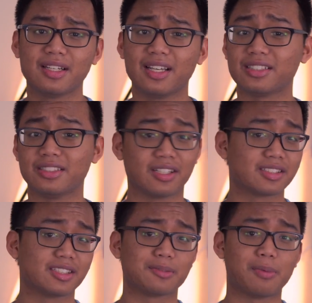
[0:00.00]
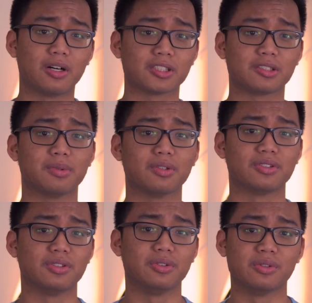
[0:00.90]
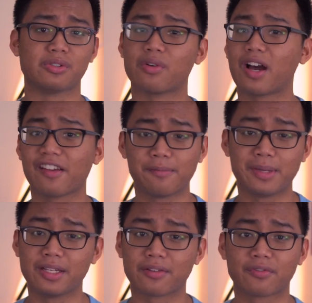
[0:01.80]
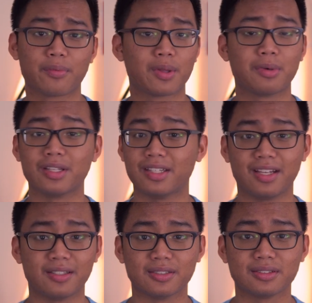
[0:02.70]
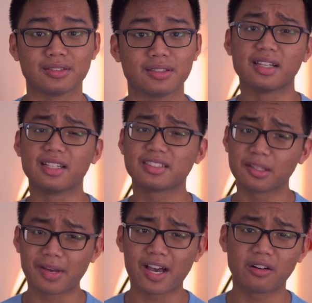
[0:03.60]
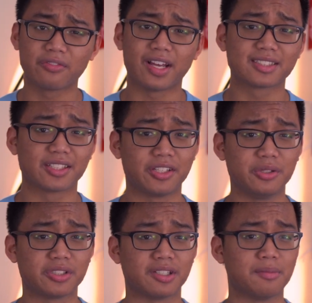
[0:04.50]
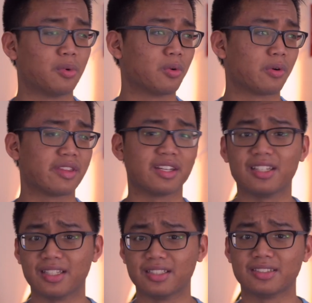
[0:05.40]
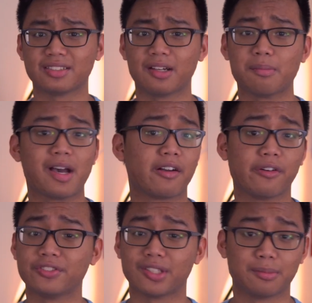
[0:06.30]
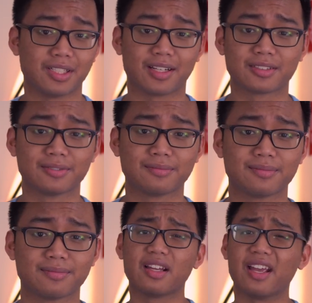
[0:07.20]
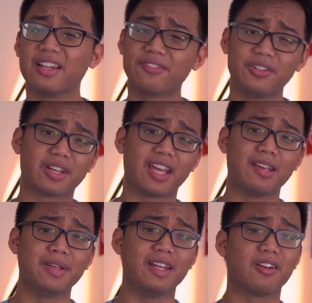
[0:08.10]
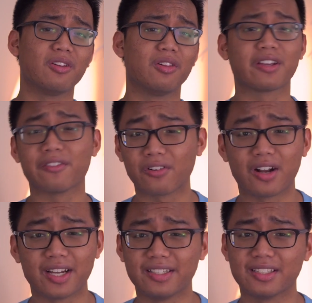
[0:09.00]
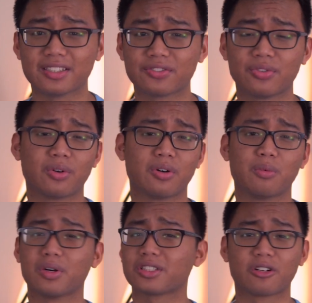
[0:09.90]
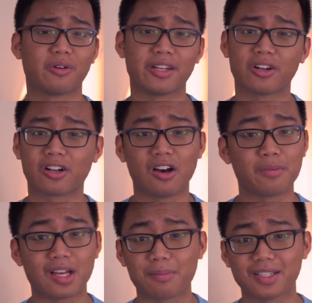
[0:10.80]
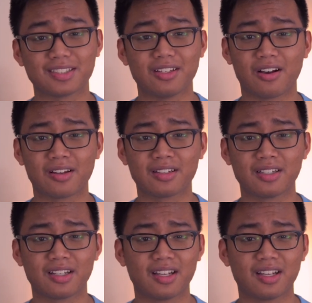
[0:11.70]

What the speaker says: It's just as possible to derive meaning from the mundane. It's a matter of execution more than it is a matter of subject. And if you came here looking for ideas for what to write your Common App essay on,